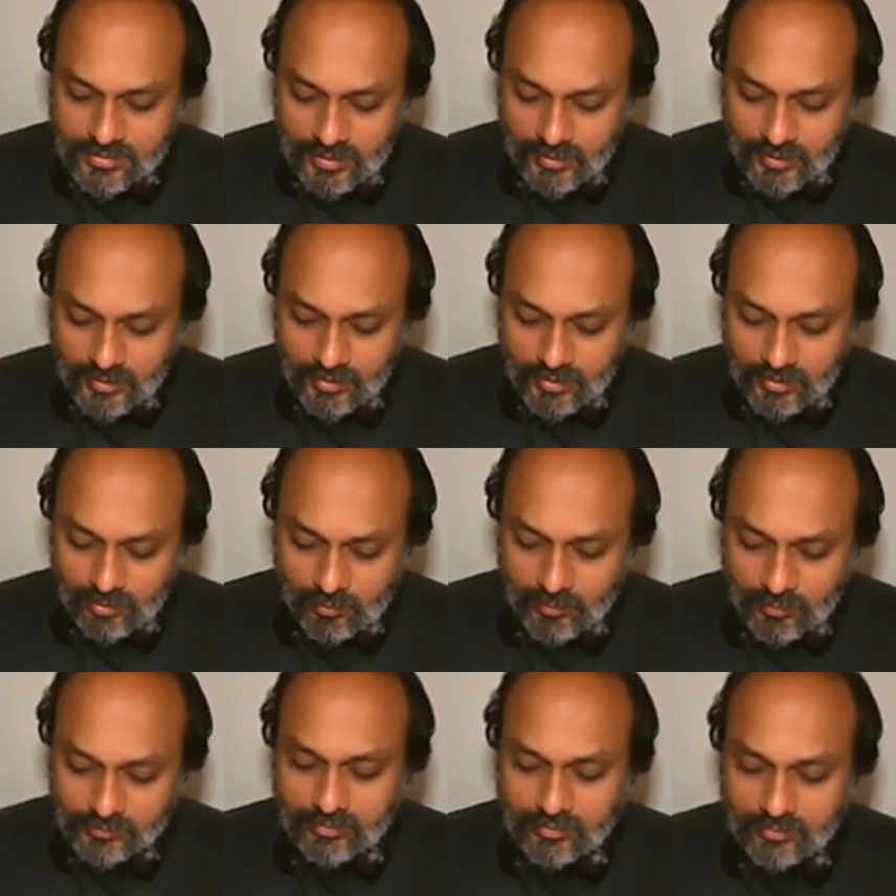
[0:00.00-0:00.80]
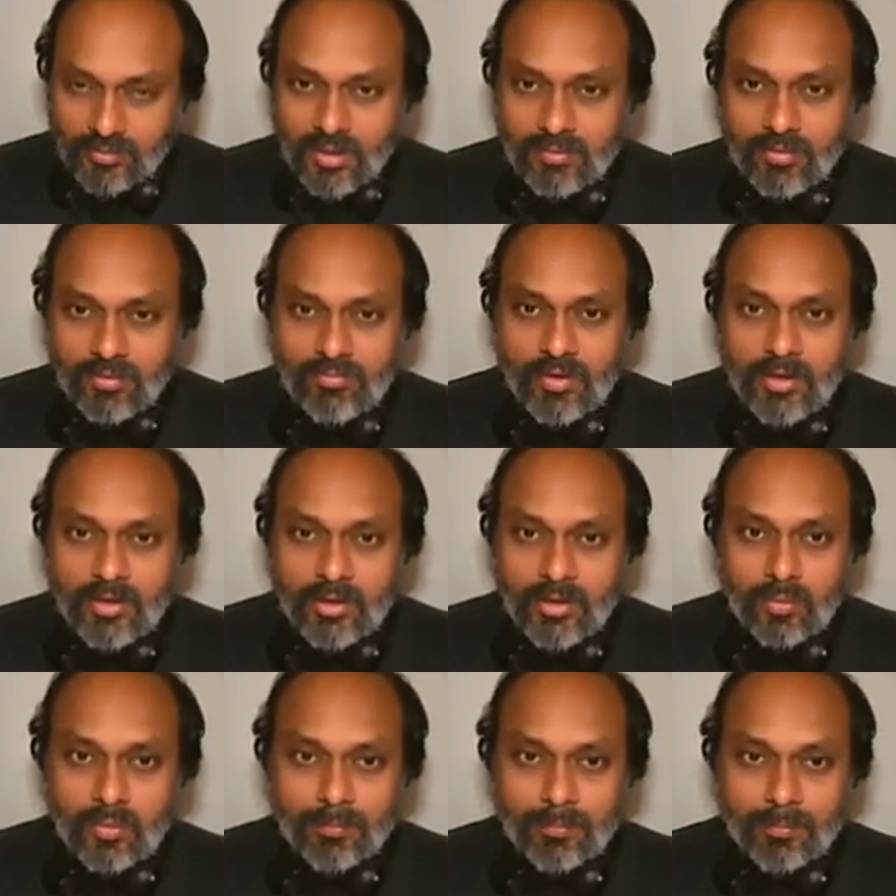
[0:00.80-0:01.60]
second equation. Wherever
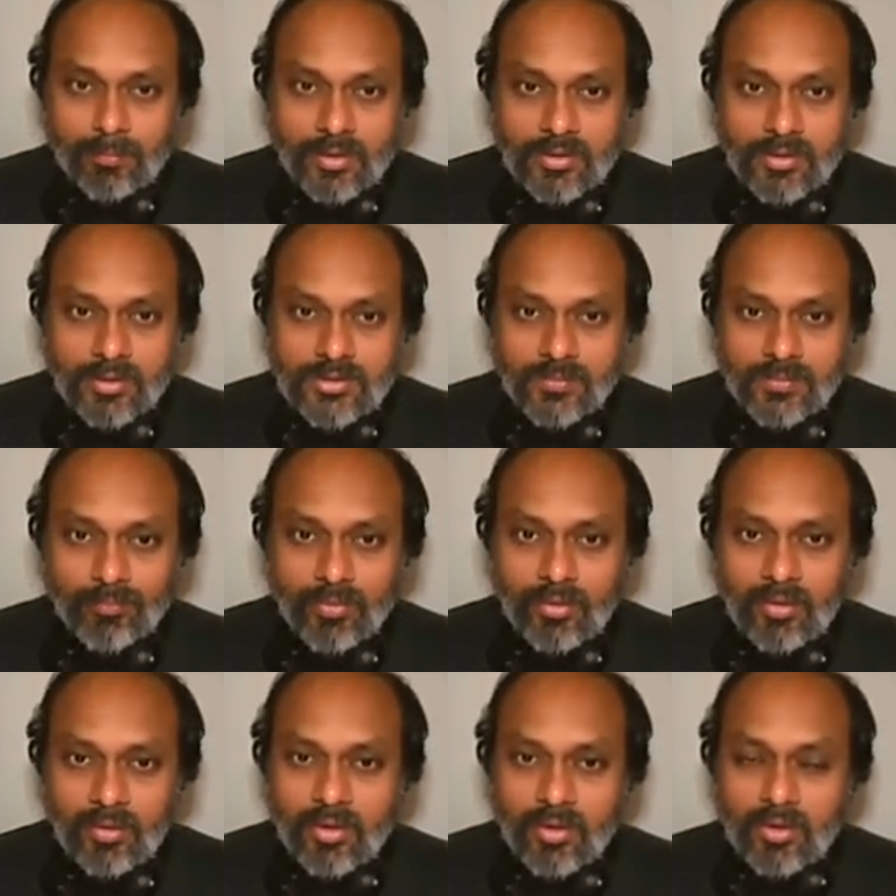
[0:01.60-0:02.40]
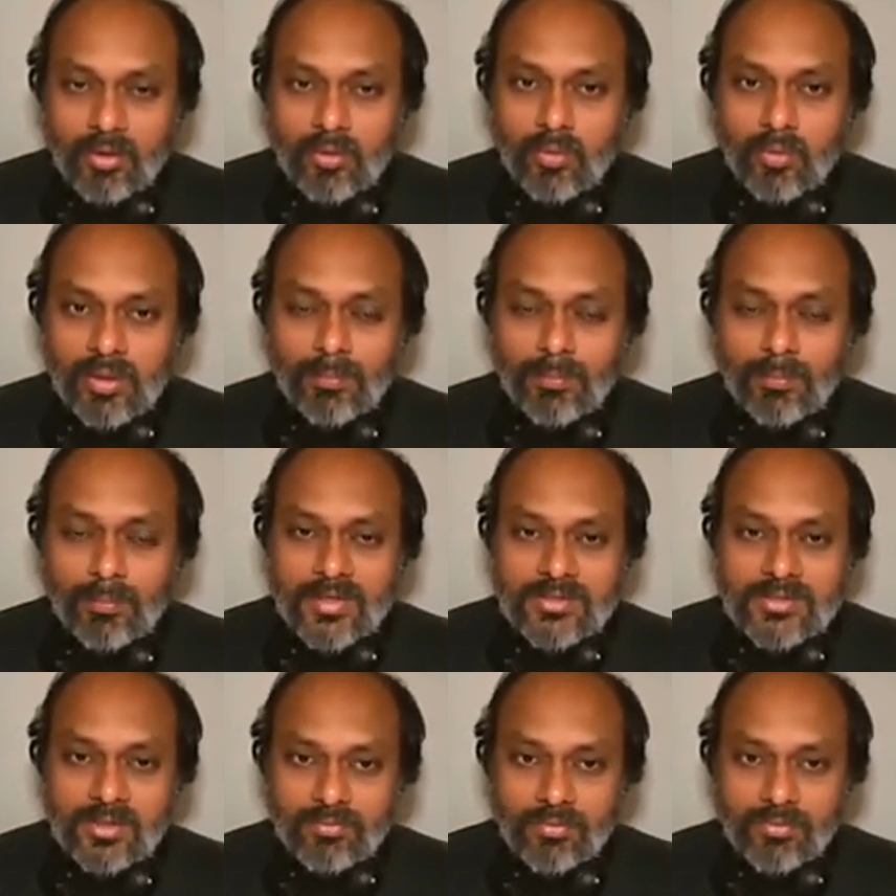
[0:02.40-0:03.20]
v2 appears, you
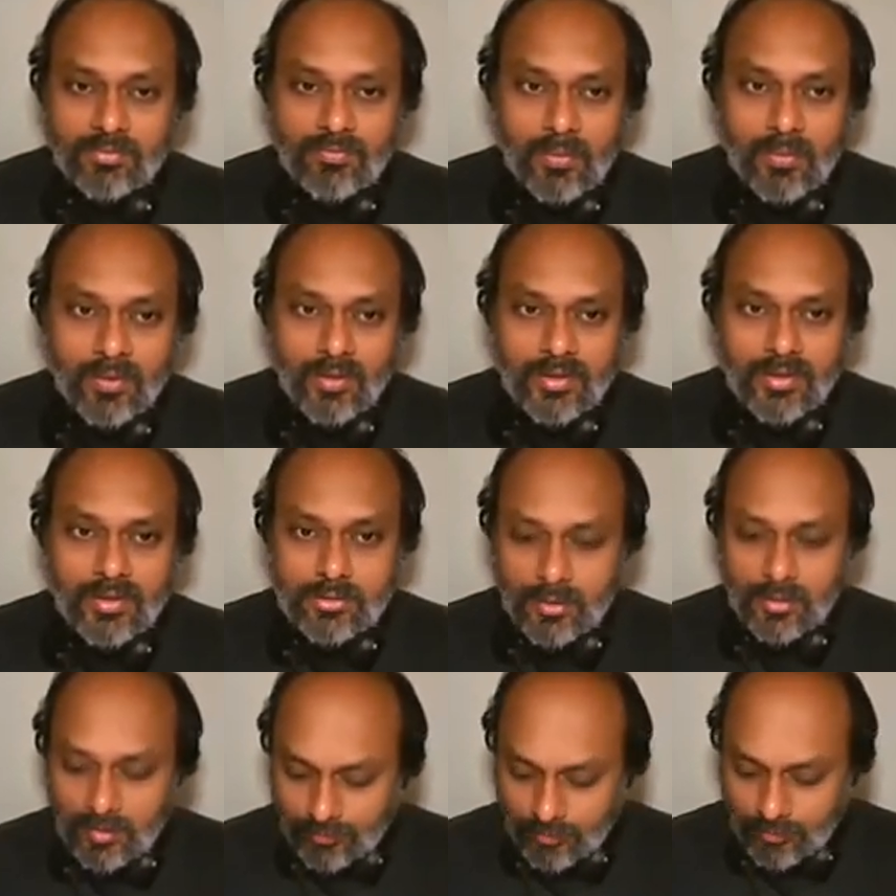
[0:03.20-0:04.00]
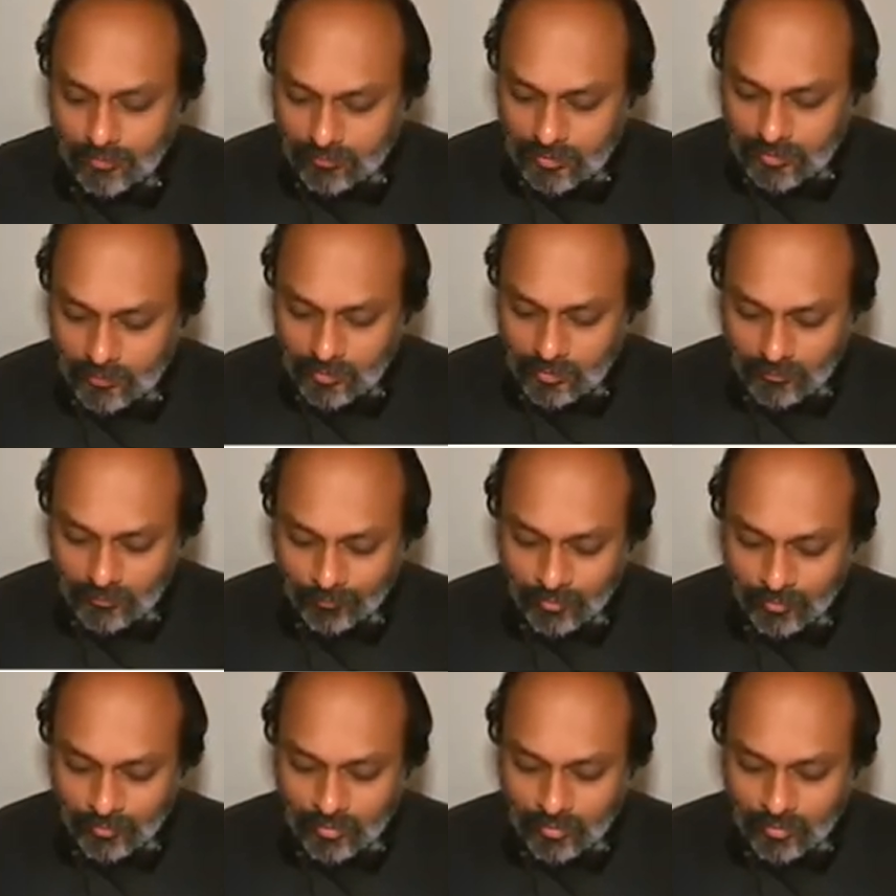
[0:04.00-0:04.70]
replace it with v1 and solve for v1.